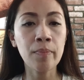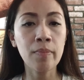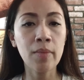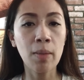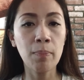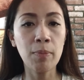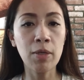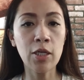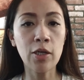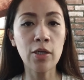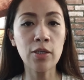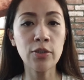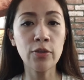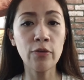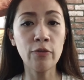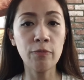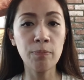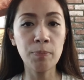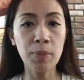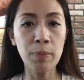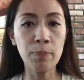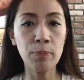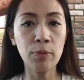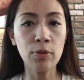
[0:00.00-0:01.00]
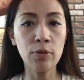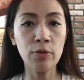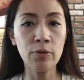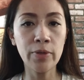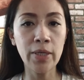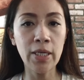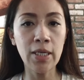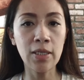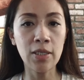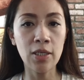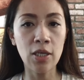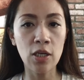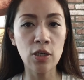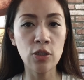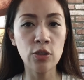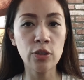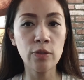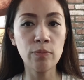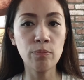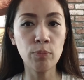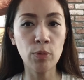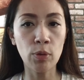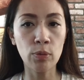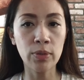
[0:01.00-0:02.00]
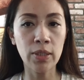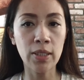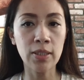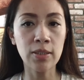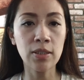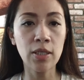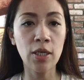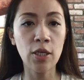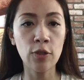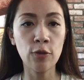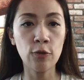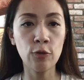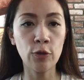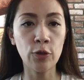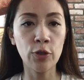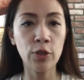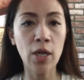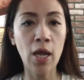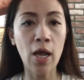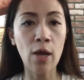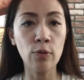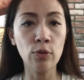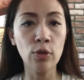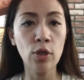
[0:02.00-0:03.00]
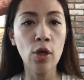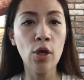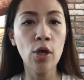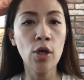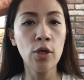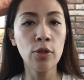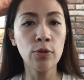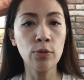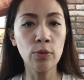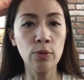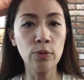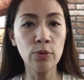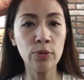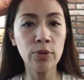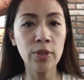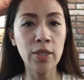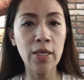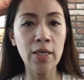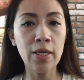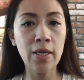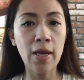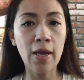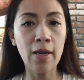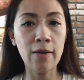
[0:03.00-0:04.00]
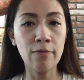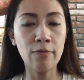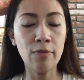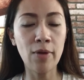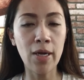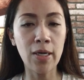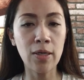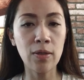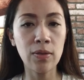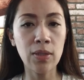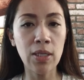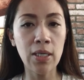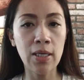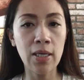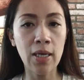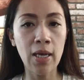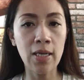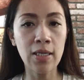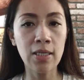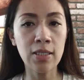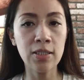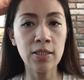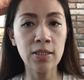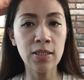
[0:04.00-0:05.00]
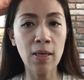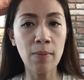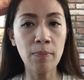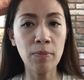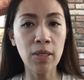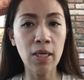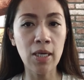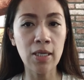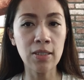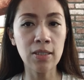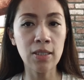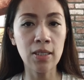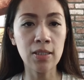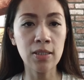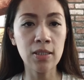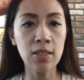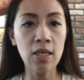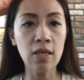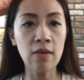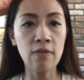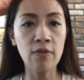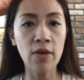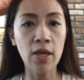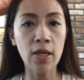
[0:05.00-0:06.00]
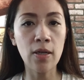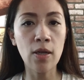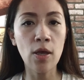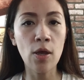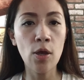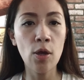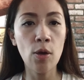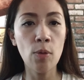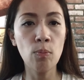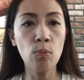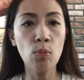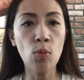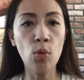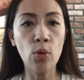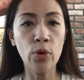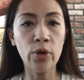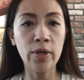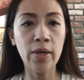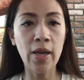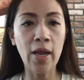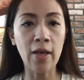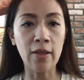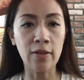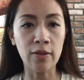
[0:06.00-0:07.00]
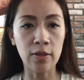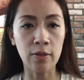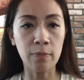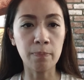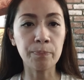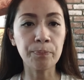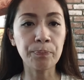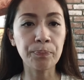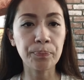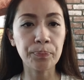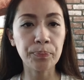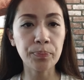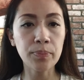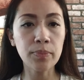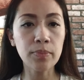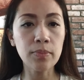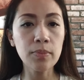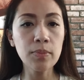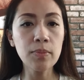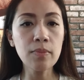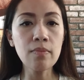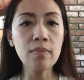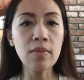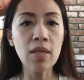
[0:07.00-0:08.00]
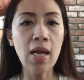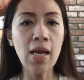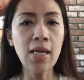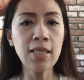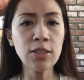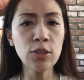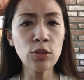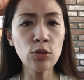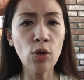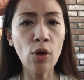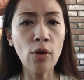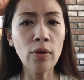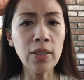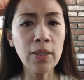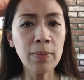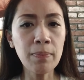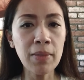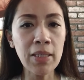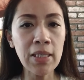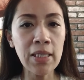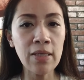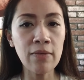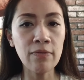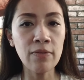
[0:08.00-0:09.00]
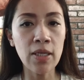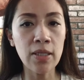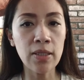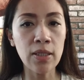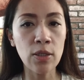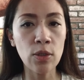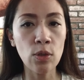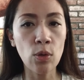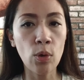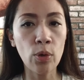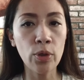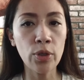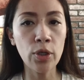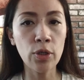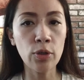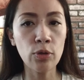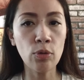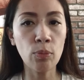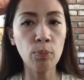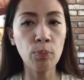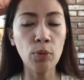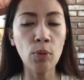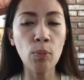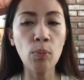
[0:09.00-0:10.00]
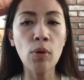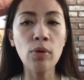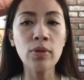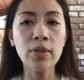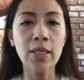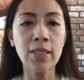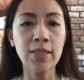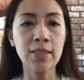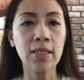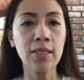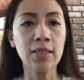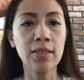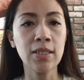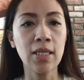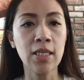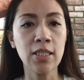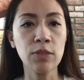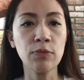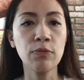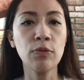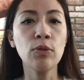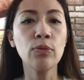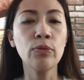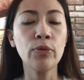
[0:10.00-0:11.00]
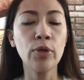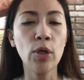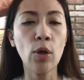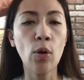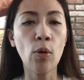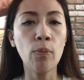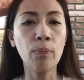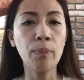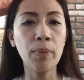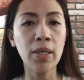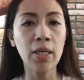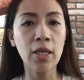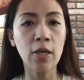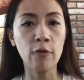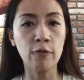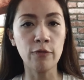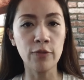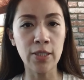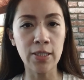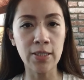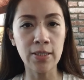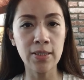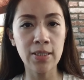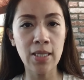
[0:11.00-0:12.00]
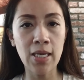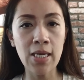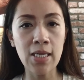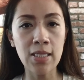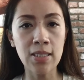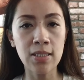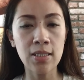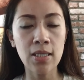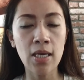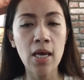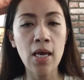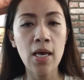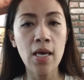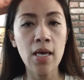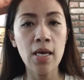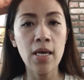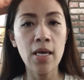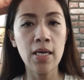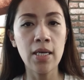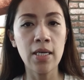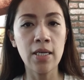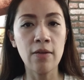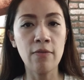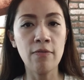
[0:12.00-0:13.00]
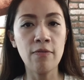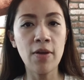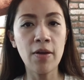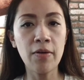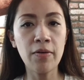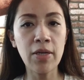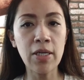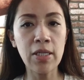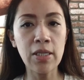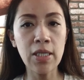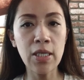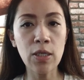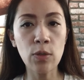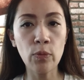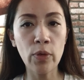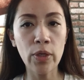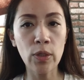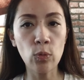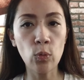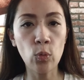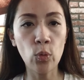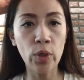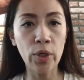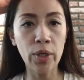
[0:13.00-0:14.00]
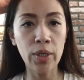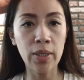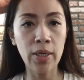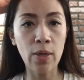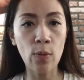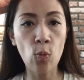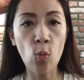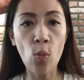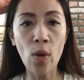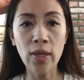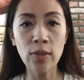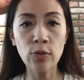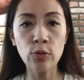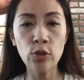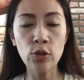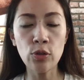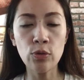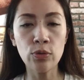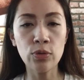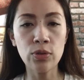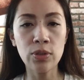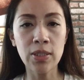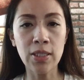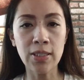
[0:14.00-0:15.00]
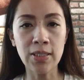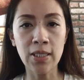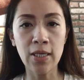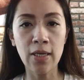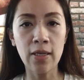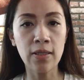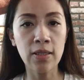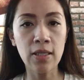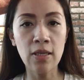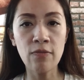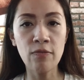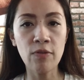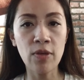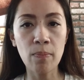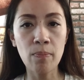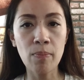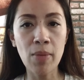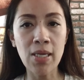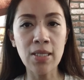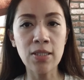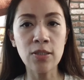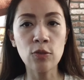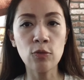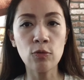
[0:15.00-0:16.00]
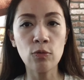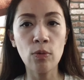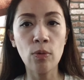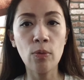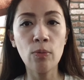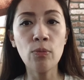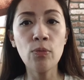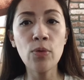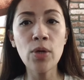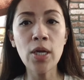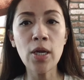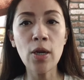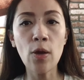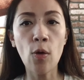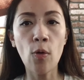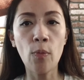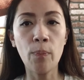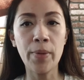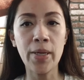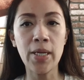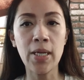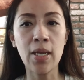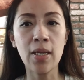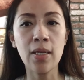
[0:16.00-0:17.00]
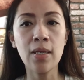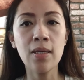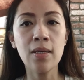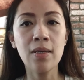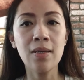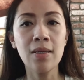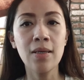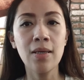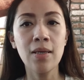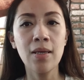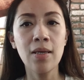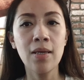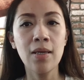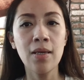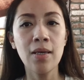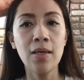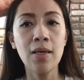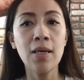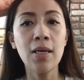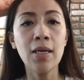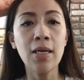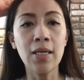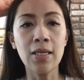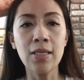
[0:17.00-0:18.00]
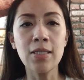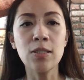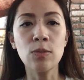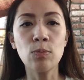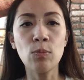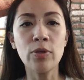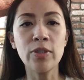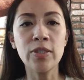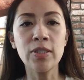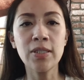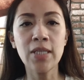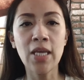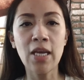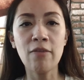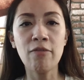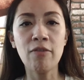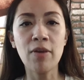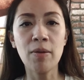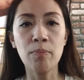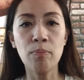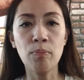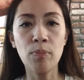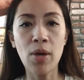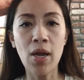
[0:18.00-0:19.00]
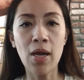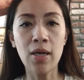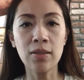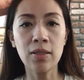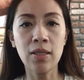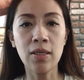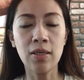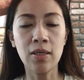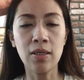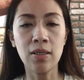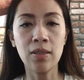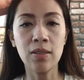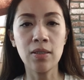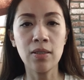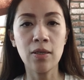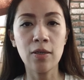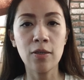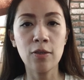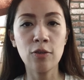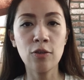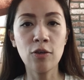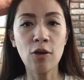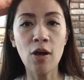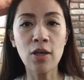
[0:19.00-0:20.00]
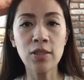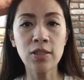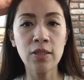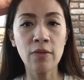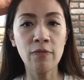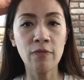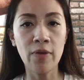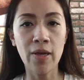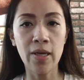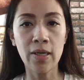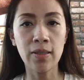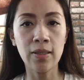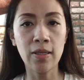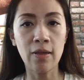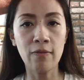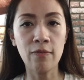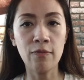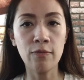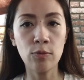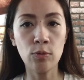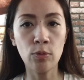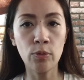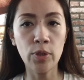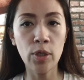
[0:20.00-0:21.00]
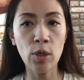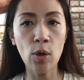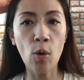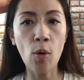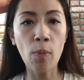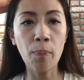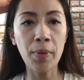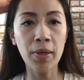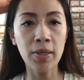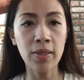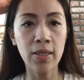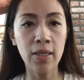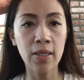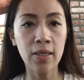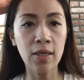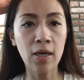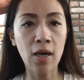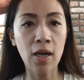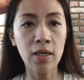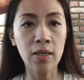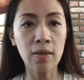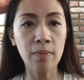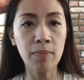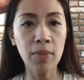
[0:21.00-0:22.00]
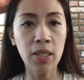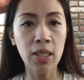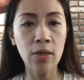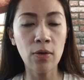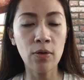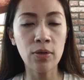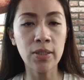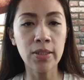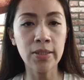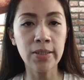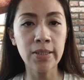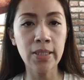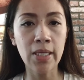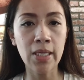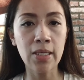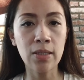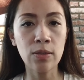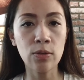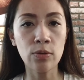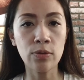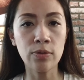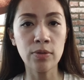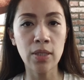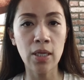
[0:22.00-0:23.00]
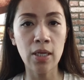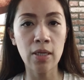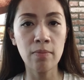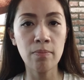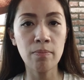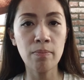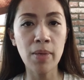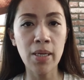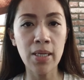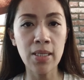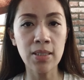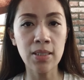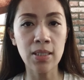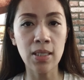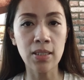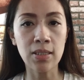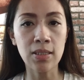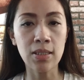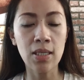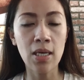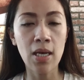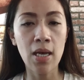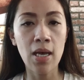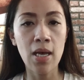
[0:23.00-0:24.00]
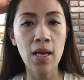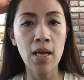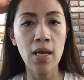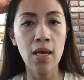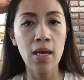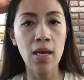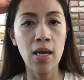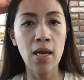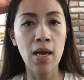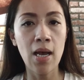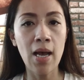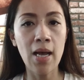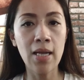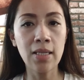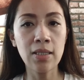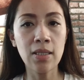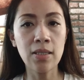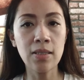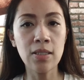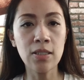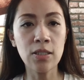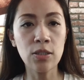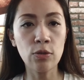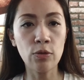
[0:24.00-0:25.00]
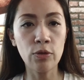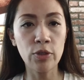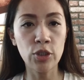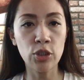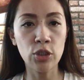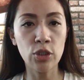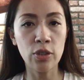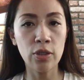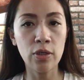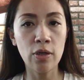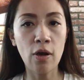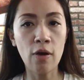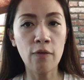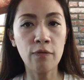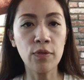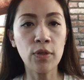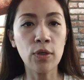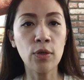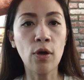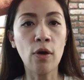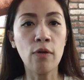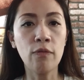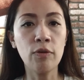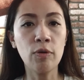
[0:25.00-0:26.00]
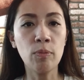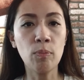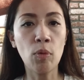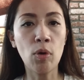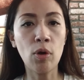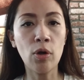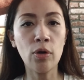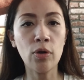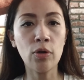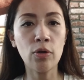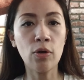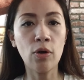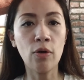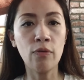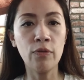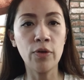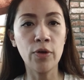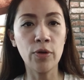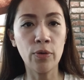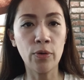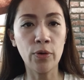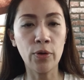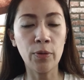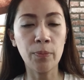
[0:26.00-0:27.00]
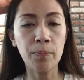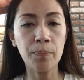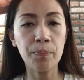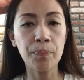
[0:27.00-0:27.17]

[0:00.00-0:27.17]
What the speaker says: because of people who engaged in protests and turned out to looting and rioting and in some cases even more death. I strongly believe that in order to promote a successful reopening of the states, in a very eloquent word, they want to use the scientific-based reopening. It is more safe and practical, cost-effective to reopen the economy on a state-to-state basis at the discretion of the governor.